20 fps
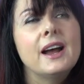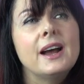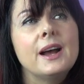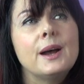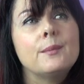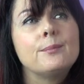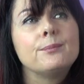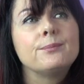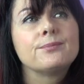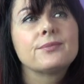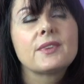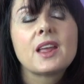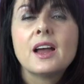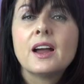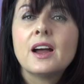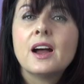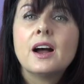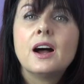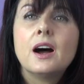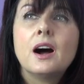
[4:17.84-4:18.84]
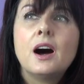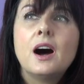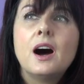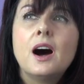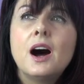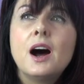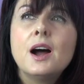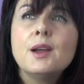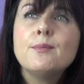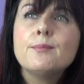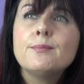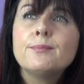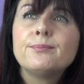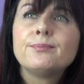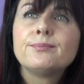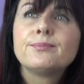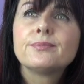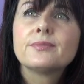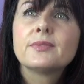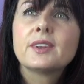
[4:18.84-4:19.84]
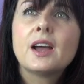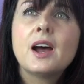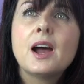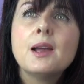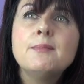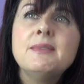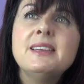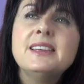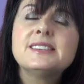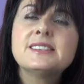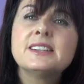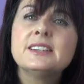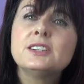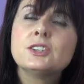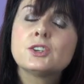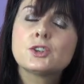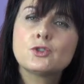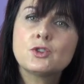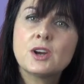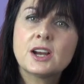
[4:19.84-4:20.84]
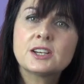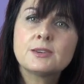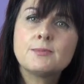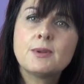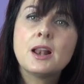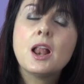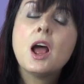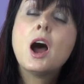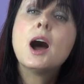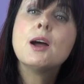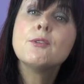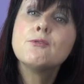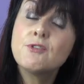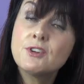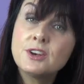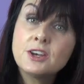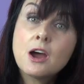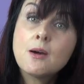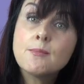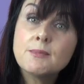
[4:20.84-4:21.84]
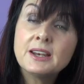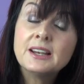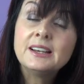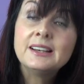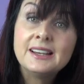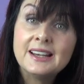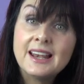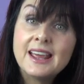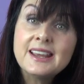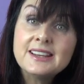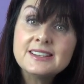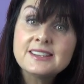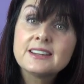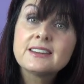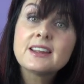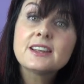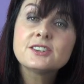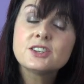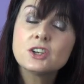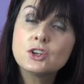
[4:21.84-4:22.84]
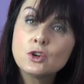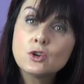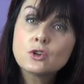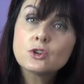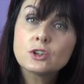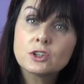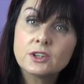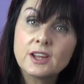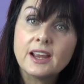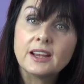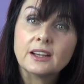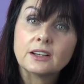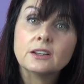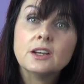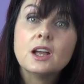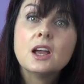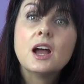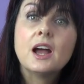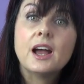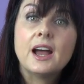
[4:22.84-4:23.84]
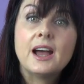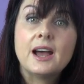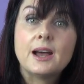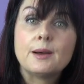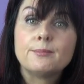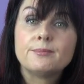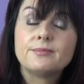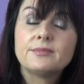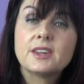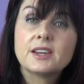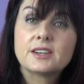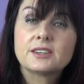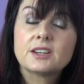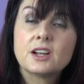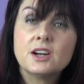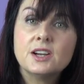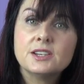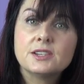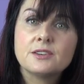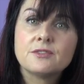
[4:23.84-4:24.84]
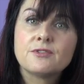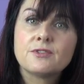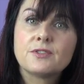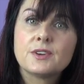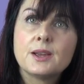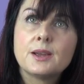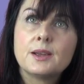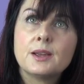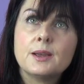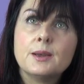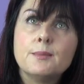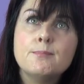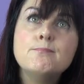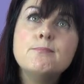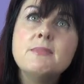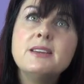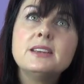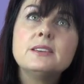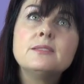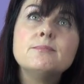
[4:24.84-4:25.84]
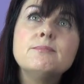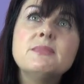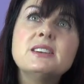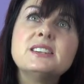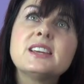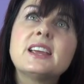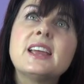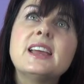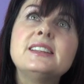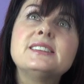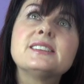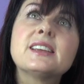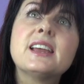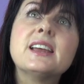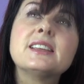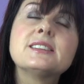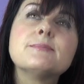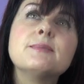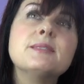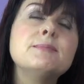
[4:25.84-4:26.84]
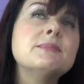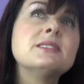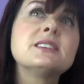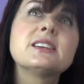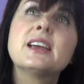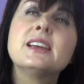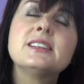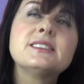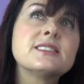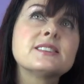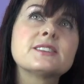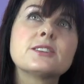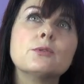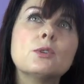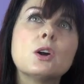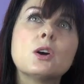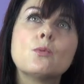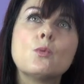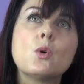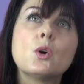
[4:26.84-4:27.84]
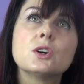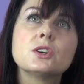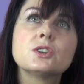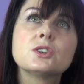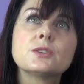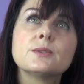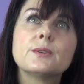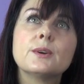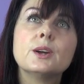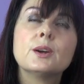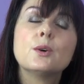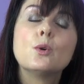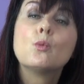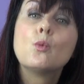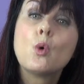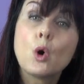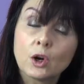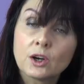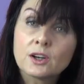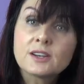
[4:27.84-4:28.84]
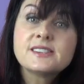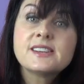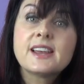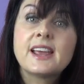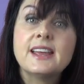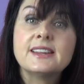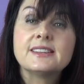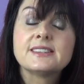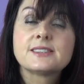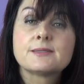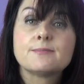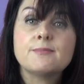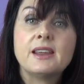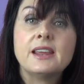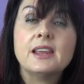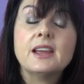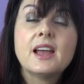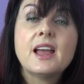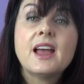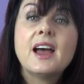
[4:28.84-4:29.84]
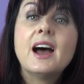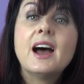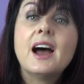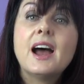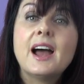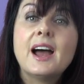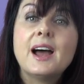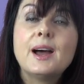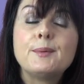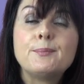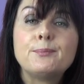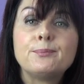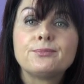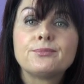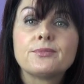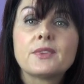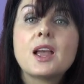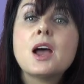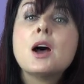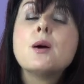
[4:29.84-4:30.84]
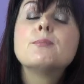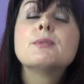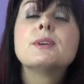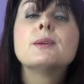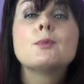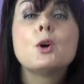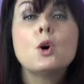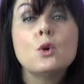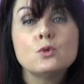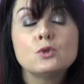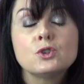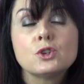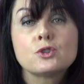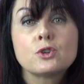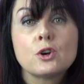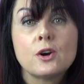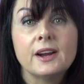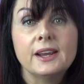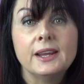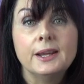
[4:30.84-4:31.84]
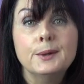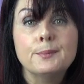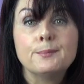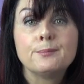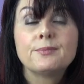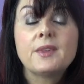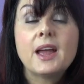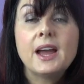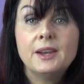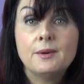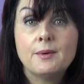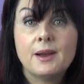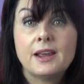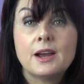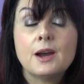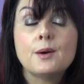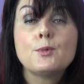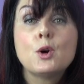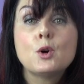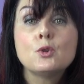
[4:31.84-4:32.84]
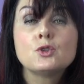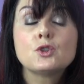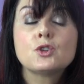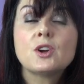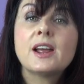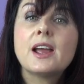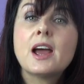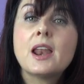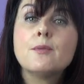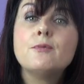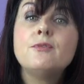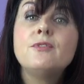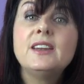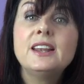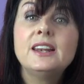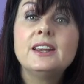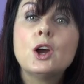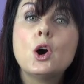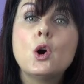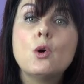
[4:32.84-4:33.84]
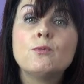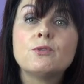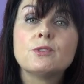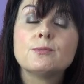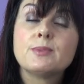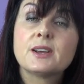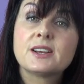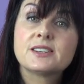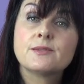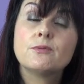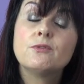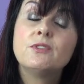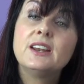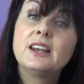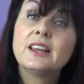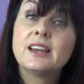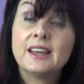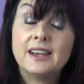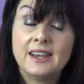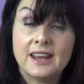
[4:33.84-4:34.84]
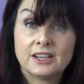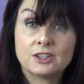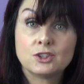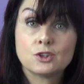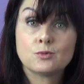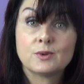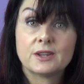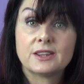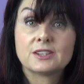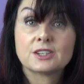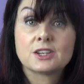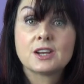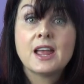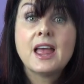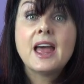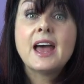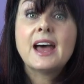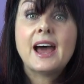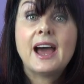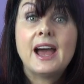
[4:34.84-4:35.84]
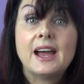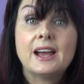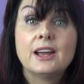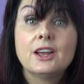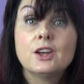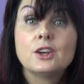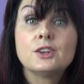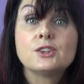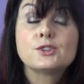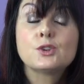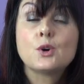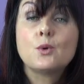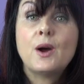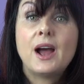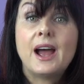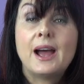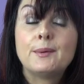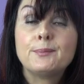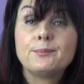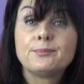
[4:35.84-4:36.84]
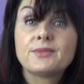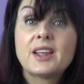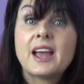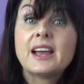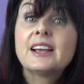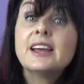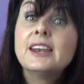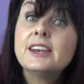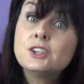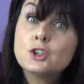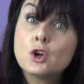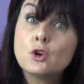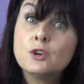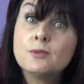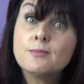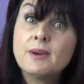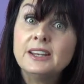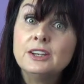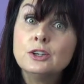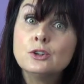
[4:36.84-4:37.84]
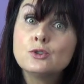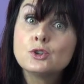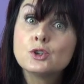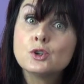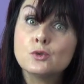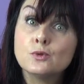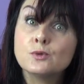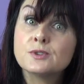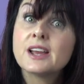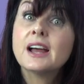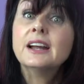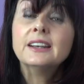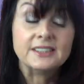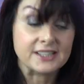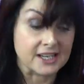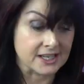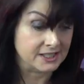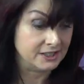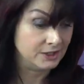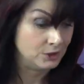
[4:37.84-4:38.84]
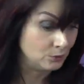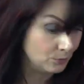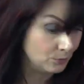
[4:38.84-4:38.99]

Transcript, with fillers: um, I'm I'm easily distractible. I'm phenomenally lazy. That's another thing um, that kind of mi mitigates against me. Mitigates is the wrong word works against me. Um, but I'm going to try. Anyway, I'm going to try and I'm feeling hopeful because I'm feeling connected with it. Uh, so, um, can I show you my new shoes? Tanking